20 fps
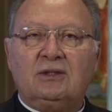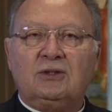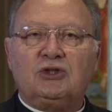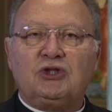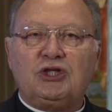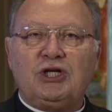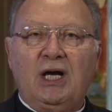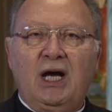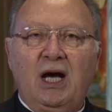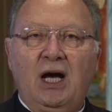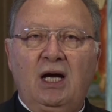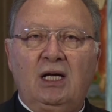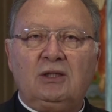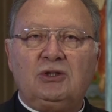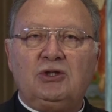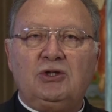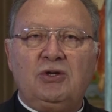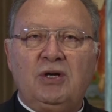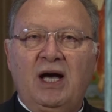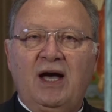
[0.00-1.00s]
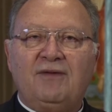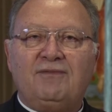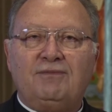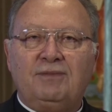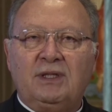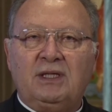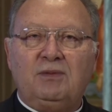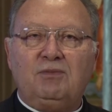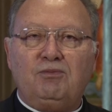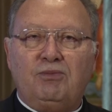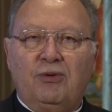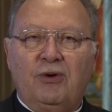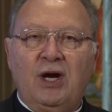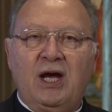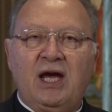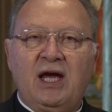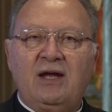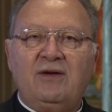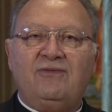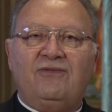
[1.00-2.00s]
The child you have been
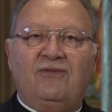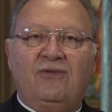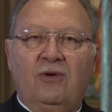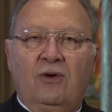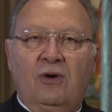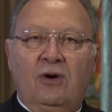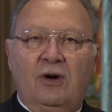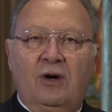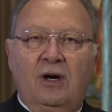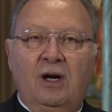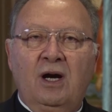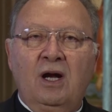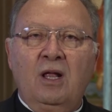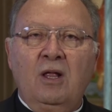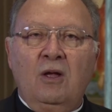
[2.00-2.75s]
praying for